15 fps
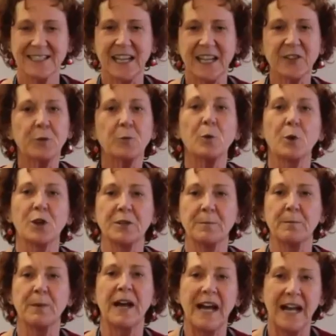Take the
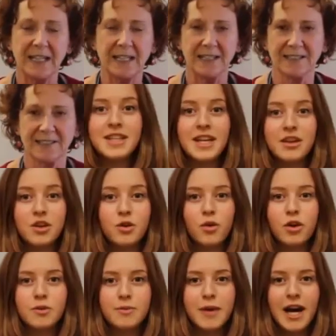word back. Take
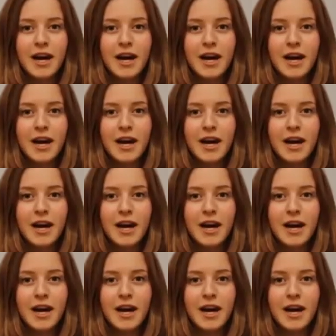the word